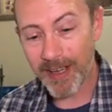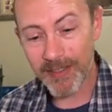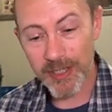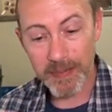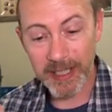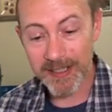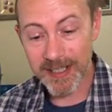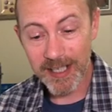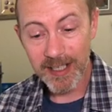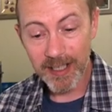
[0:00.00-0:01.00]
just because
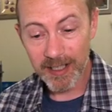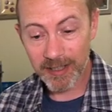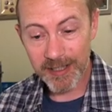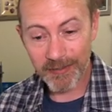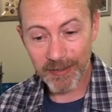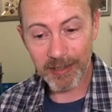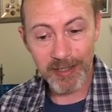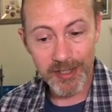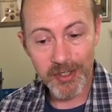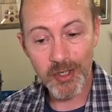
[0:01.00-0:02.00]
this figure is
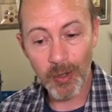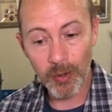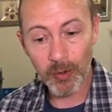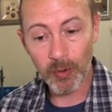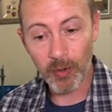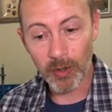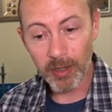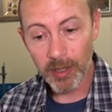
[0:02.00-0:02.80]
so cool.